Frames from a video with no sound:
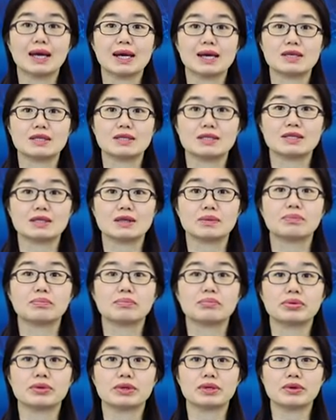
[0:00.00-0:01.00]
and
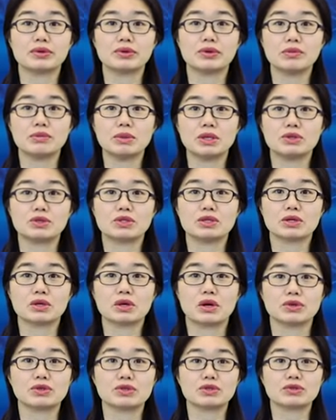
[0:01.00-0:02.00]
procurement
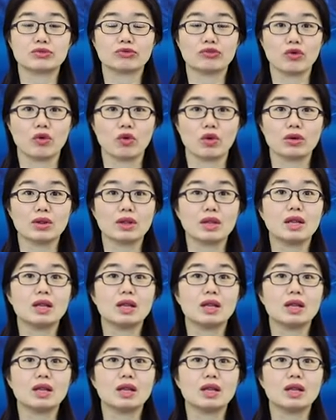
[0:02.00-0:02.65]
costs fall.